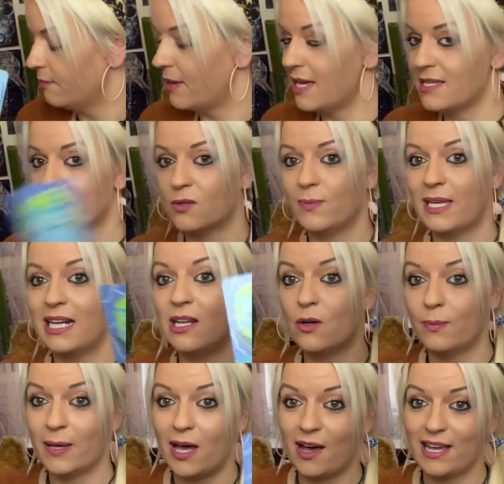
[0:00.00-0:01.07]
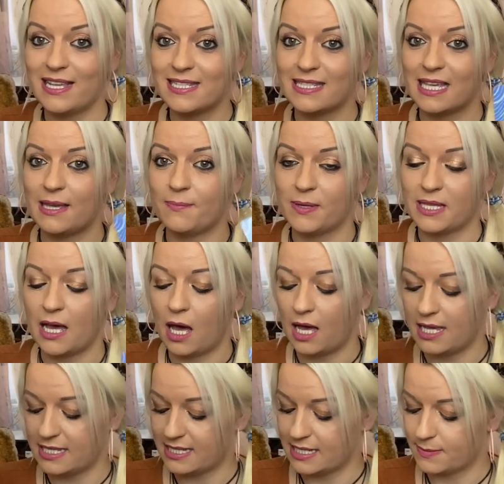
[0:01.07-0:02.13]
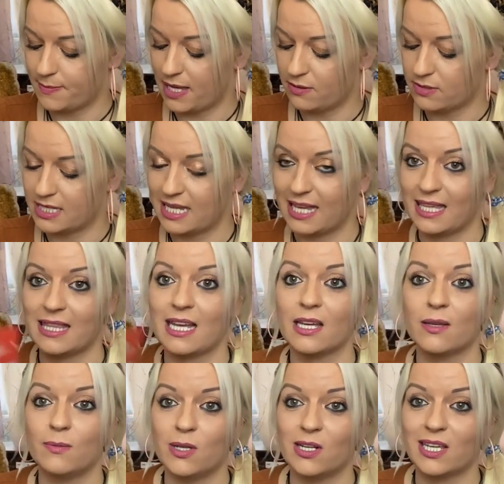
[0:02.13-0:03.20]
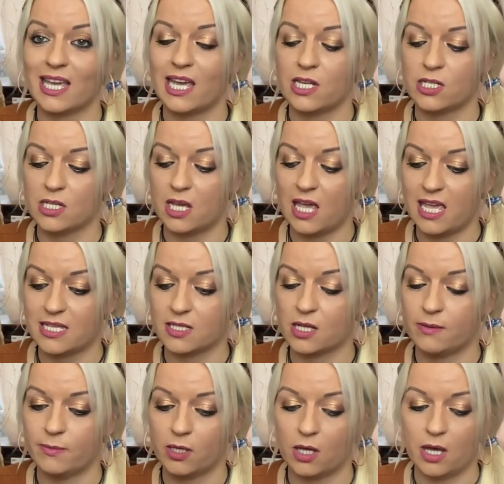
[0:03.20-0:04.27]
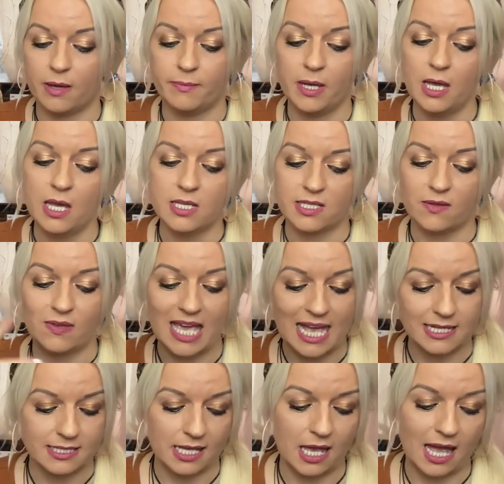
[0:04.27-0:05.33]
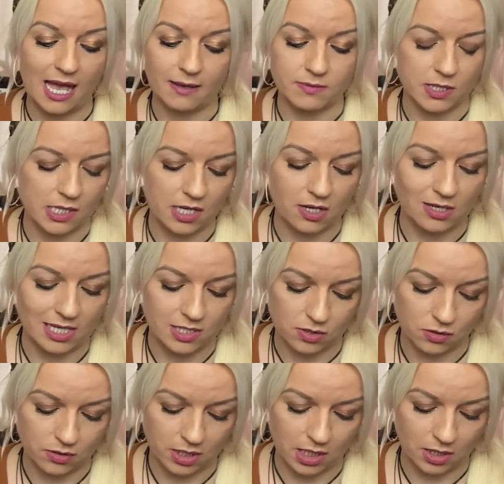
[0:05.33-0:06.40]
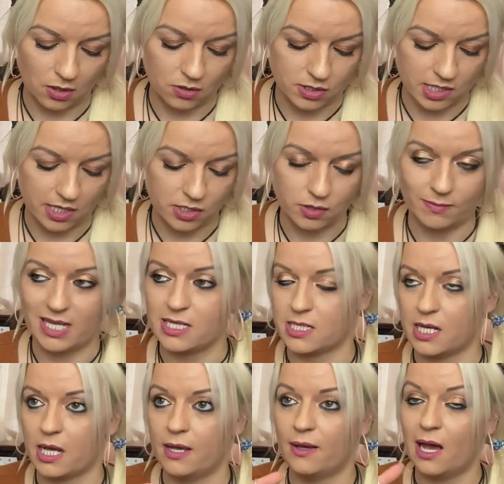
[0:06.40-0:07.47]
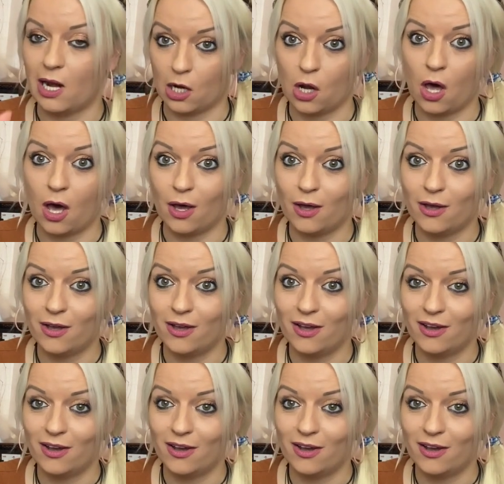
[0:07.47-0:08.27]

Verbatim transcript: Might still be a little bit icy, but that ice is melting and that communication is coming up. So yes, they are absolutely stalking your social media a lot.